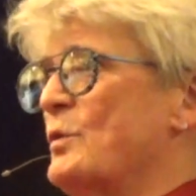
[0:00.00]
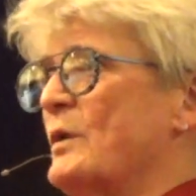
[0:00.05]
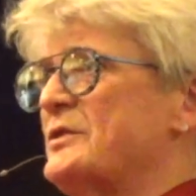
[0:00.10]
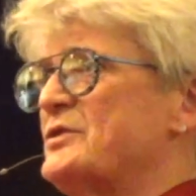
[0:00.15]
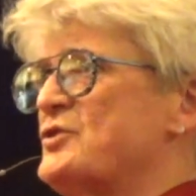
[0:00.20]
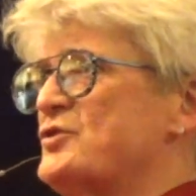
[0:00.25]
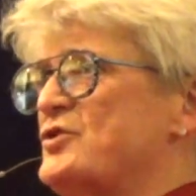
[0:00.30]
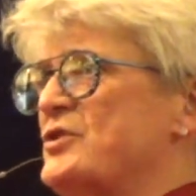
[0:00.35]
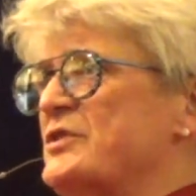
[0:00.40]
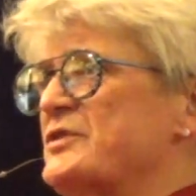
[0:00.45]

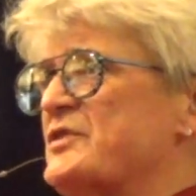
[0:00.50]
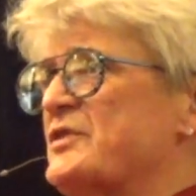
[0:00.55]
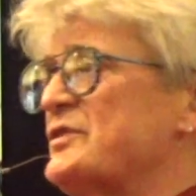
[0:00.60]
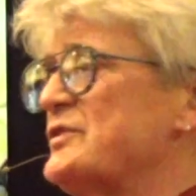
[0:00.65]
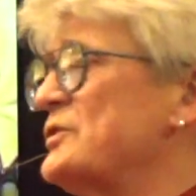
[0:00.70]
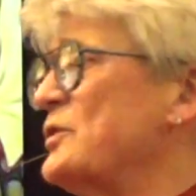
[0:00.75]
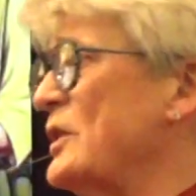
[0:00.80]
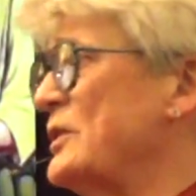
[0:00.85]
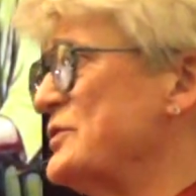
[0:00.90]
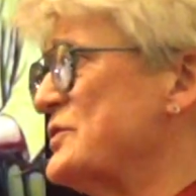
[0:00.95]
once
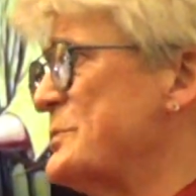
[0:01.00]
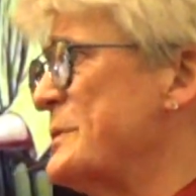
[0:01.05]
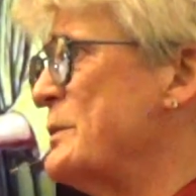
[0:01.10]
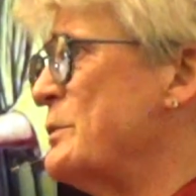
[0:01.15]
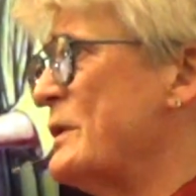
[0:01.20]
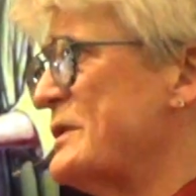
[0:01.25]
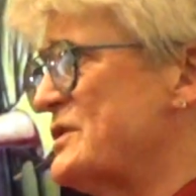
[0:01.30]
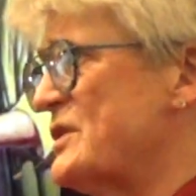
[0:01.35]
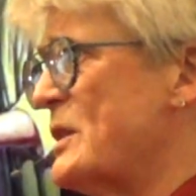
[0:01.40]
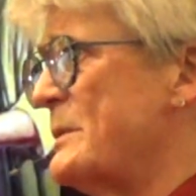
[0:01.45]
Jesus tells me
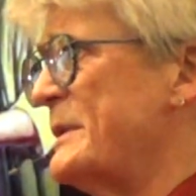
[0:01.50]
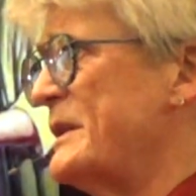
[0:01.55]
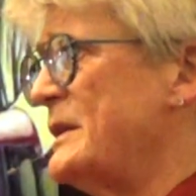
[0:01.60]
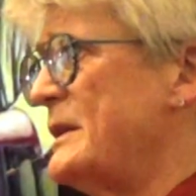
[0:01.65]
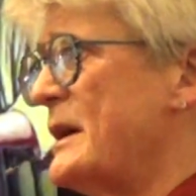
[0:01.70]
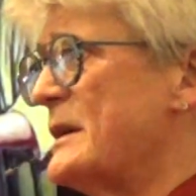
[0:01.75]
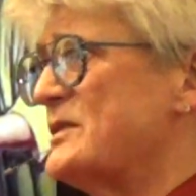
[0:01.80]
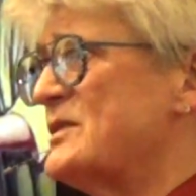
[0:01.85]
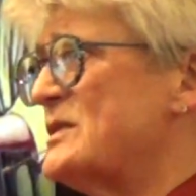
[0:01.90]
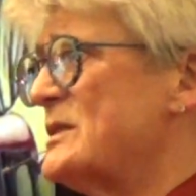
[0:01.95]
what's coming
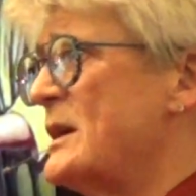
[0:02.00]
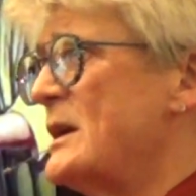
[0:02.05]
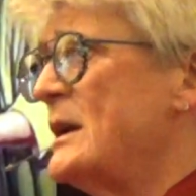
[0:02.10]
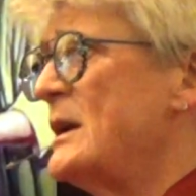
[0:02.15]
next,